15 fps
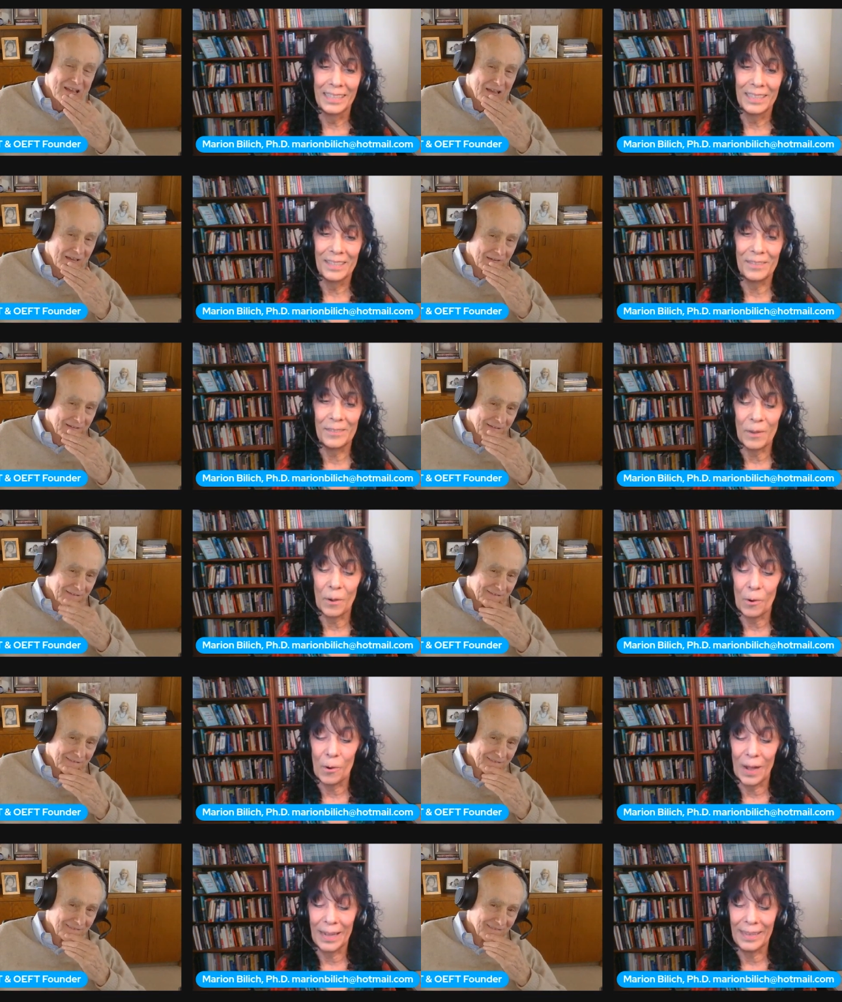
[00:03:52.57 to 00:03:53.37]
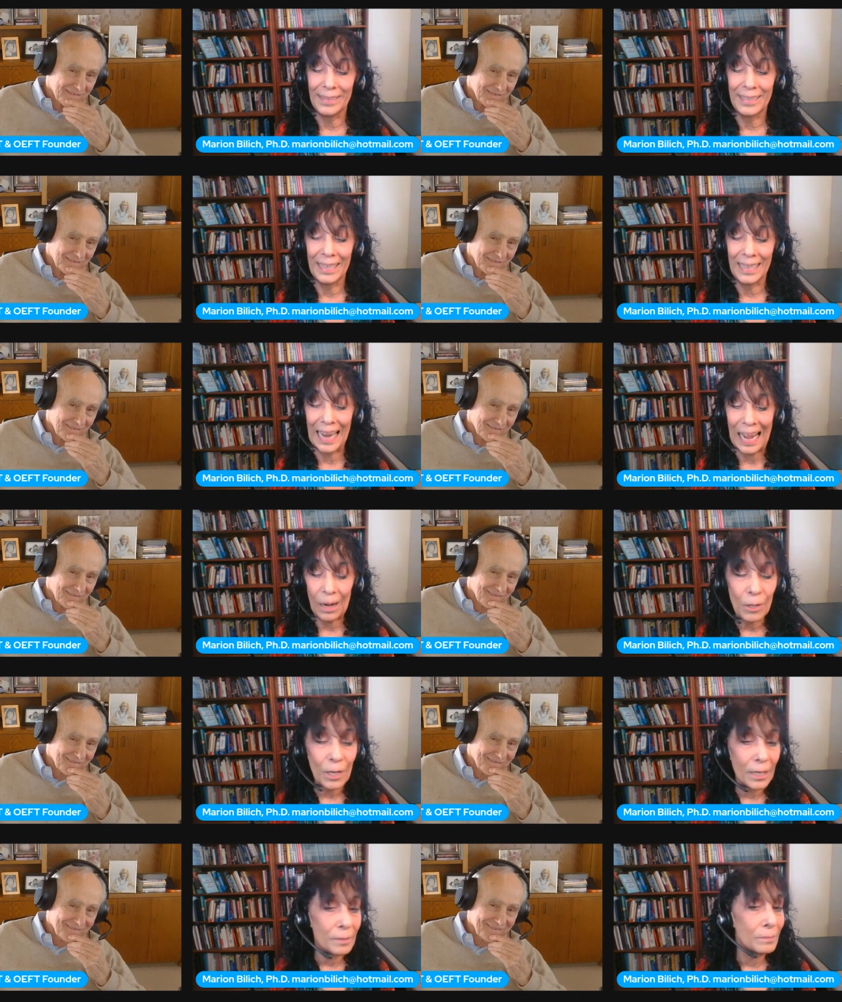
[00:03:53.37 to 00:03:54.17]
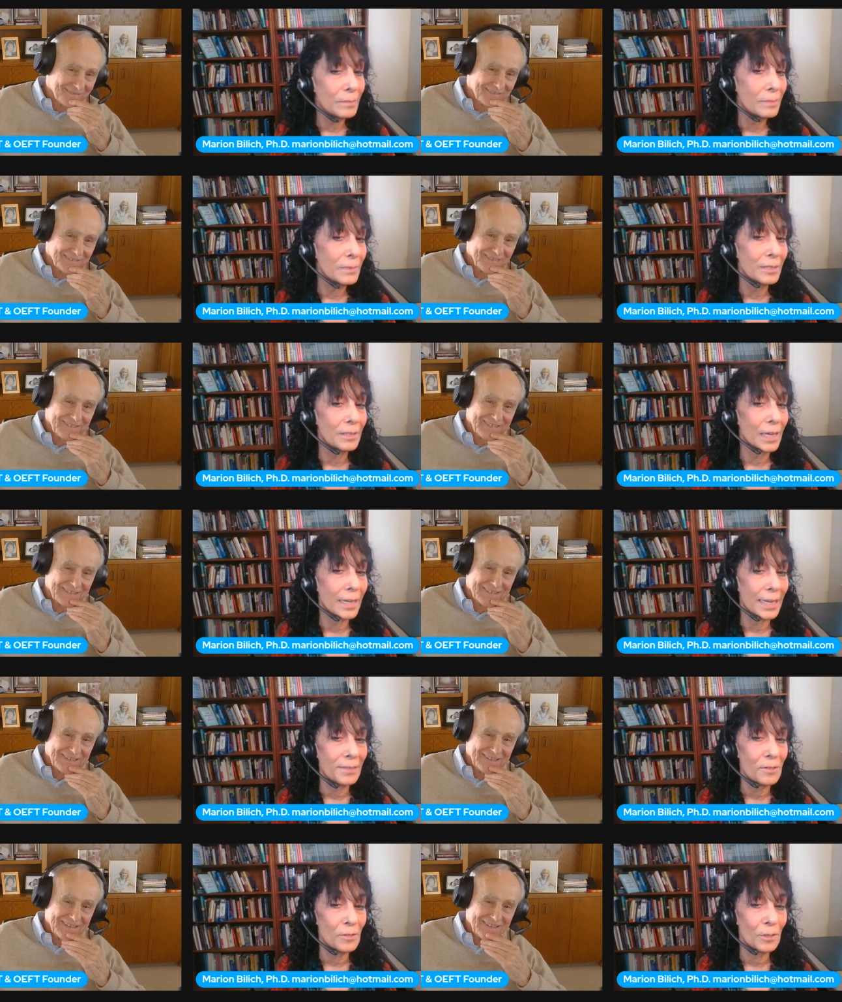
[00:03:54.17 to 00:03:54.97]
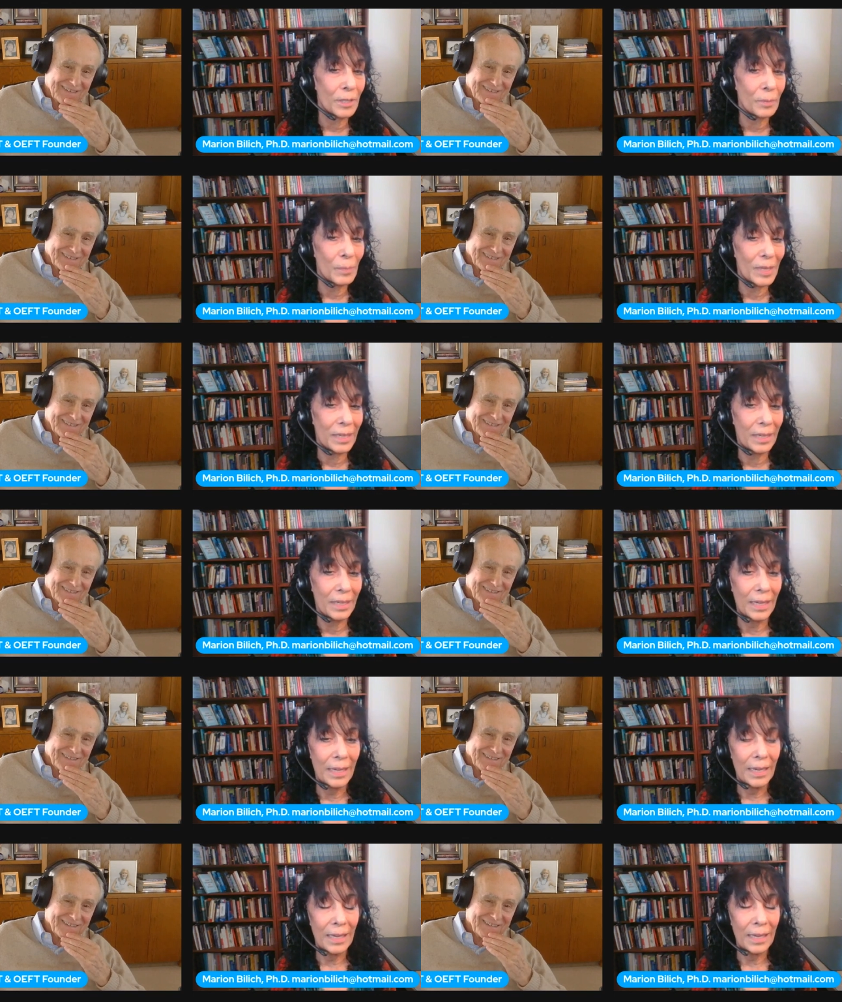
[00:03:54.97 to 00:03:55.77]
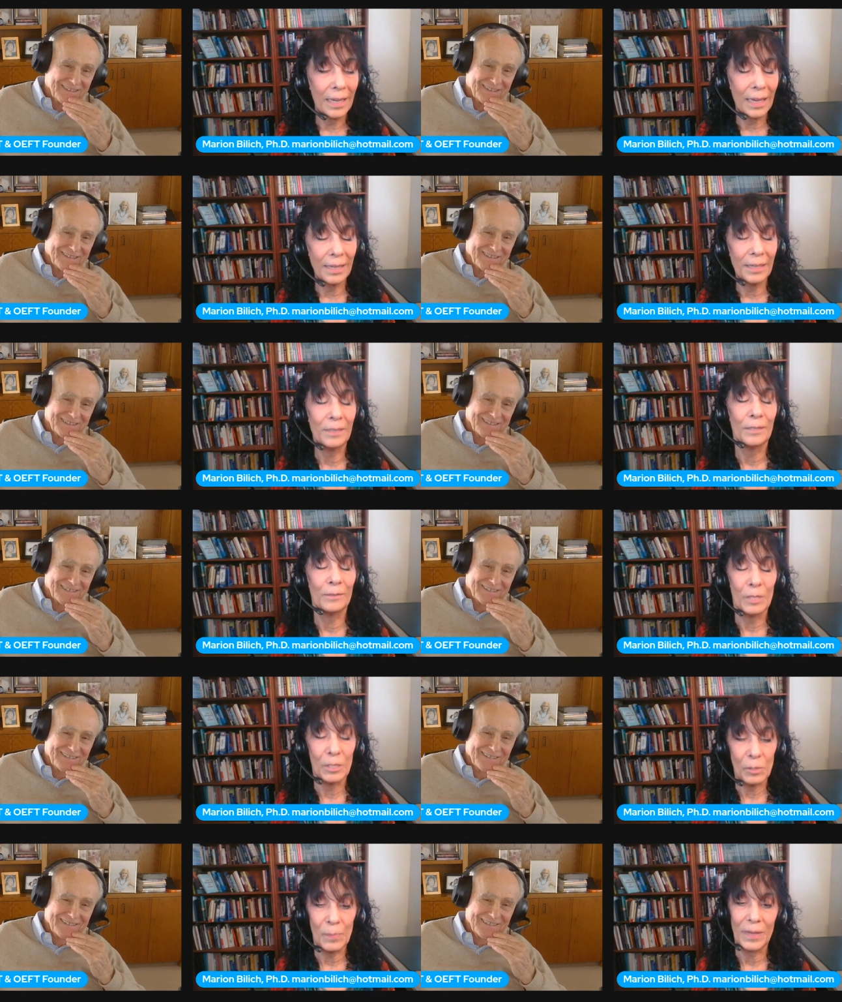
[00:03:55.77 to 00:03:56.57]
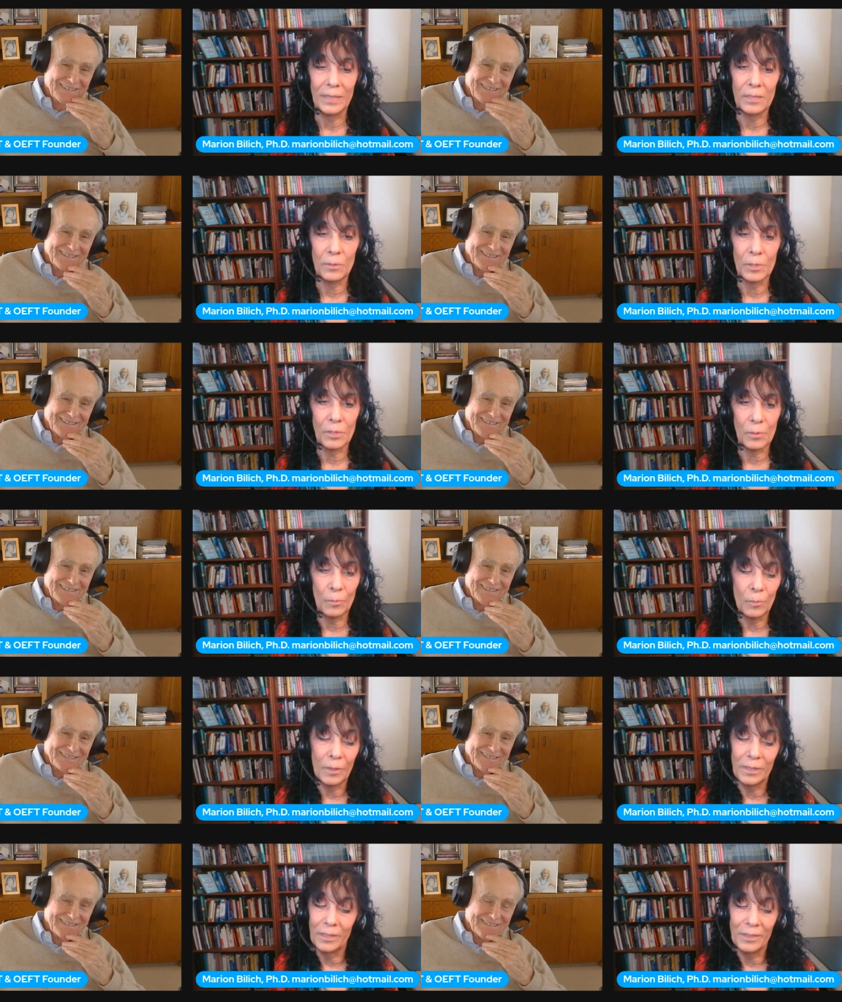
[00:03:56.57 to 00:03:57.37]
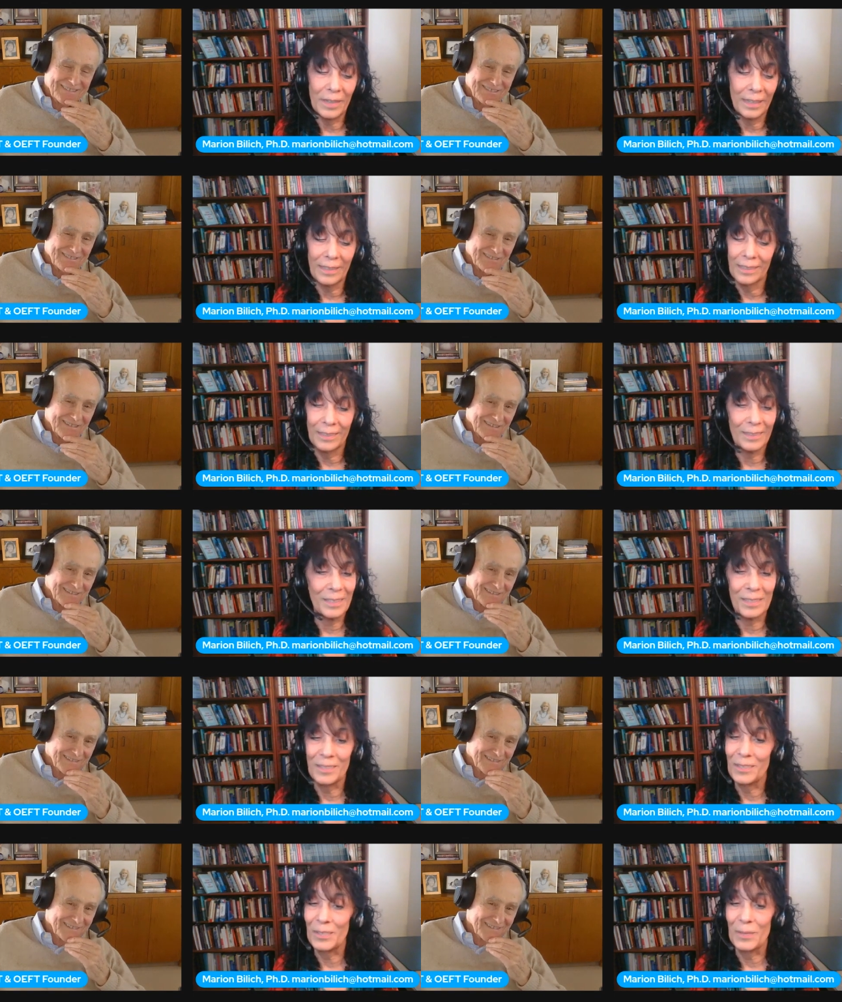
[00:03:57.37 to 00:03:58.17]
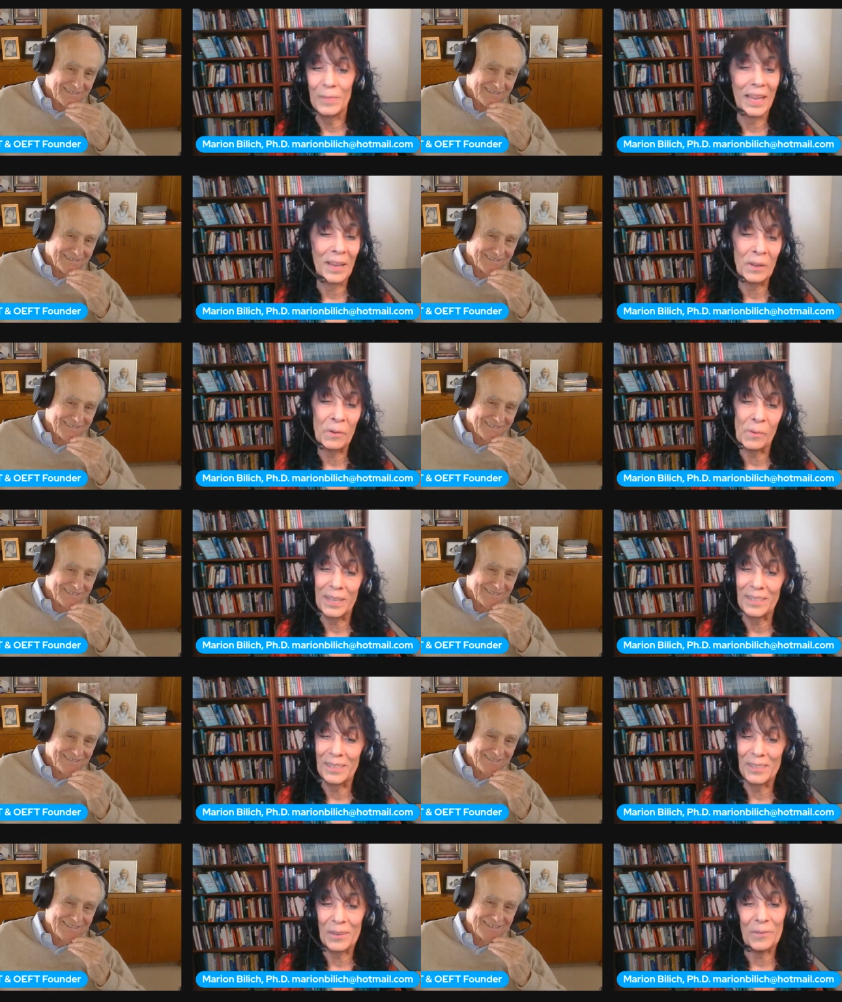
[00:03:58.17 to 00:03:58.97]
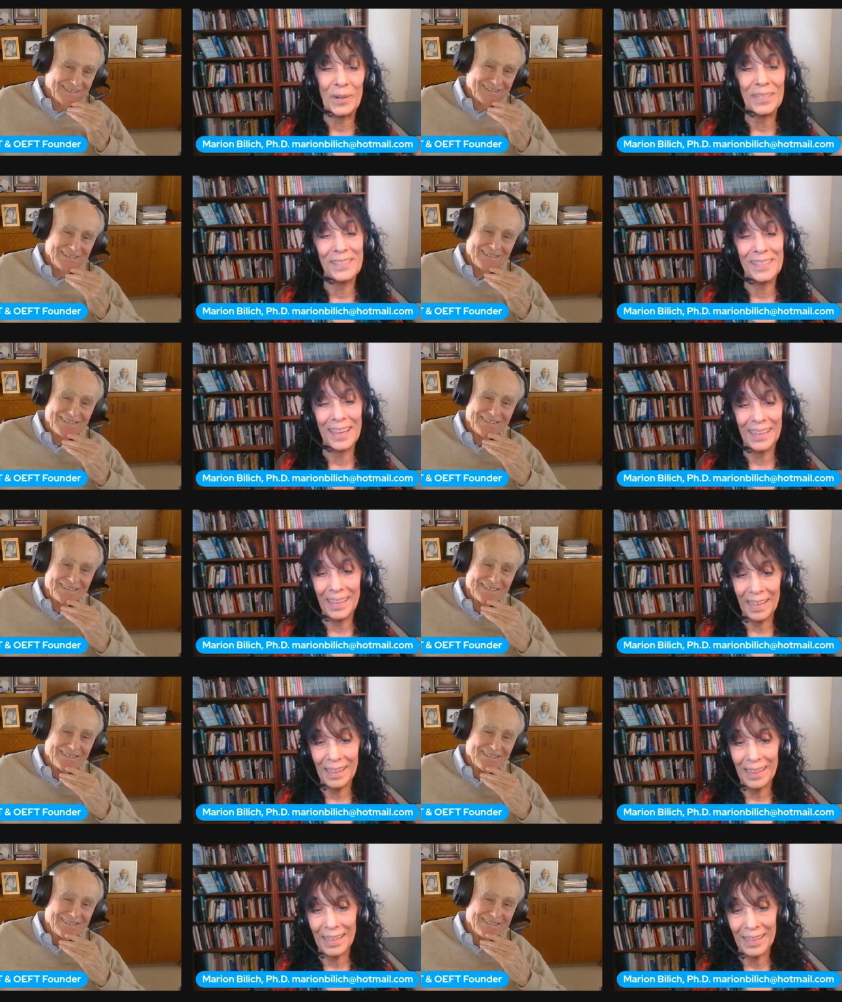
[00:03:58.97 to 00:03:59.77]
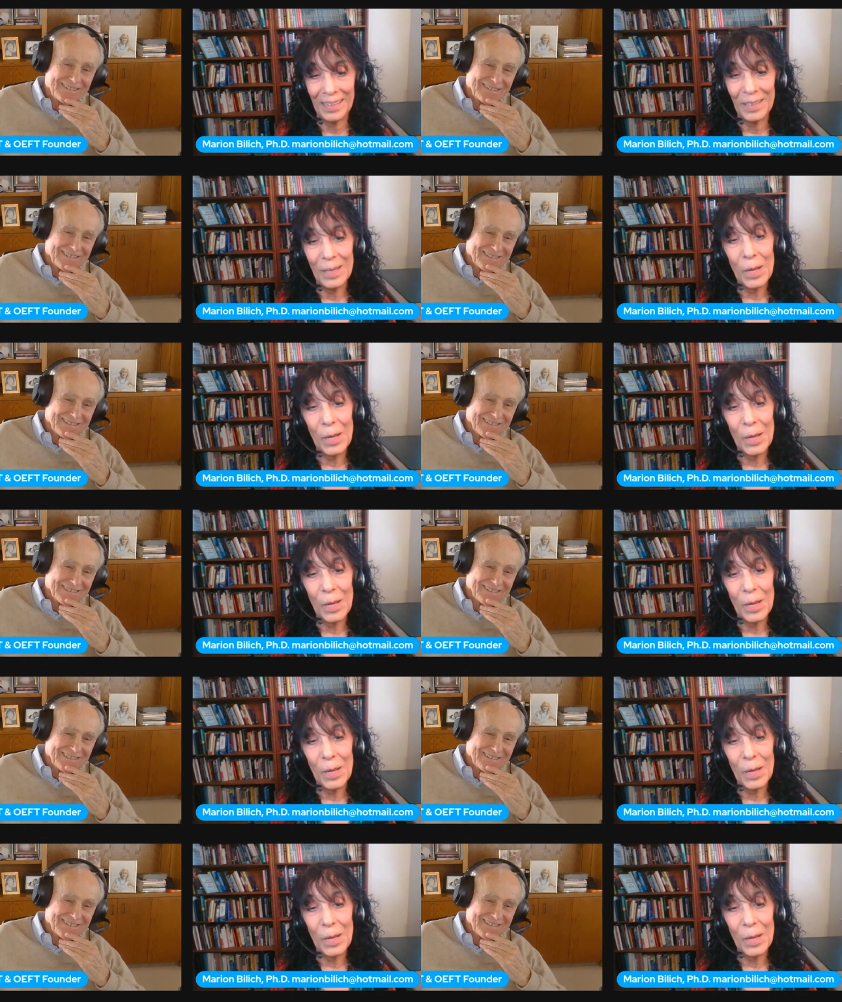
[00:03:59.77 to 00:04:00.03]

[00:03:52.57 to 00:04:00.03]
Speaker 1: So I said, how come you're not answering me? And her response was, well, you're not going to listen to me anyway, so why say anything?